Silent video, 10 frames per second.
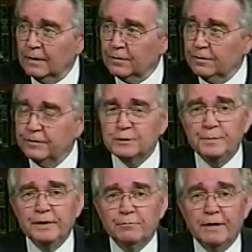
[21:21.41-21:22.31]
Could this
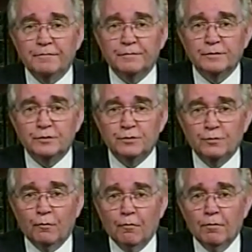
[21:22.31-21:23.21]
be a reference
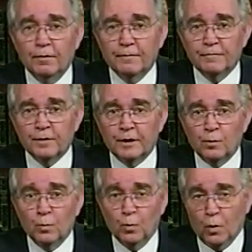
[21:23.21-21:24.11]
to all of the
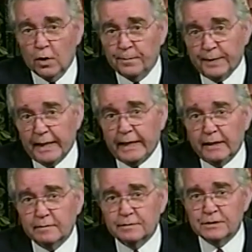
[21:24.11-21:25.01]

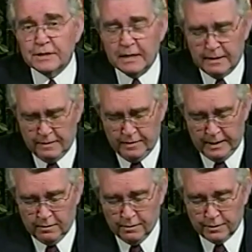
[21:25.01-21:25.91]
warplanes
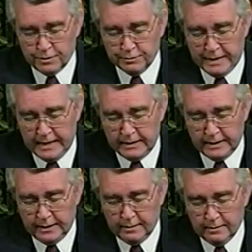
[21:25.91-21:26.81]
that are
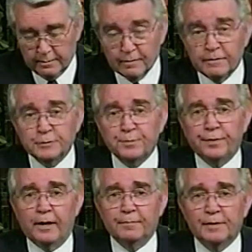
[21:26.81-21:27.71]
creating this
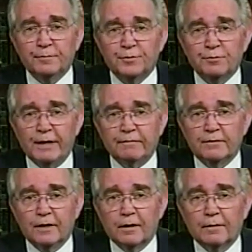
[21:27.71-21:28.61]
problem throughout
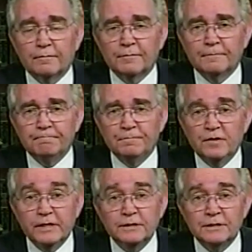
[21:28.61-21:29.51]
the earth?
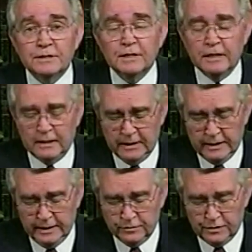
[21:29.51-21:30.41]
This
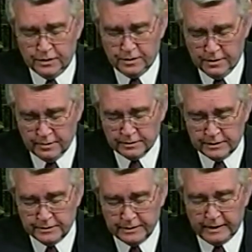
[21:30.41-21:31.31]
is the curse,
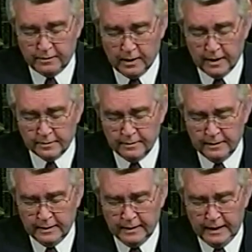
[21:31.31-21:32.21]
said God,
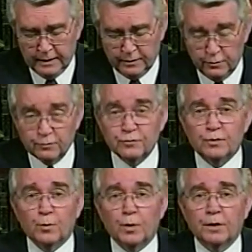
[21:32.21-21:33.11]
and he used the
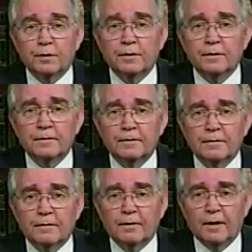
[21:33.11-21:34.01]
word
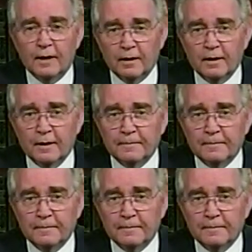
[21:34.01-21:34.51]
Allah.